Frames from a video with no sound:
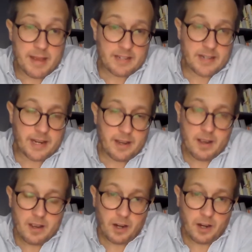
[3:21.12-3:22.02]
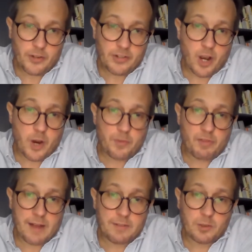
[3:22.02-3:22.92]
Domestic, closer to
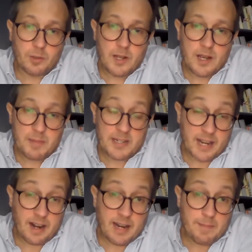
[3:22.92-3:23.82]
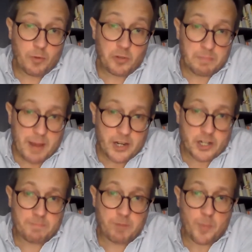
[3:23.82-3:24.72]
home travel, particularly in more
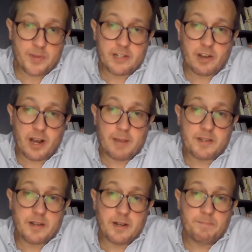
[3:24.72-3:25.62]
spacious property types,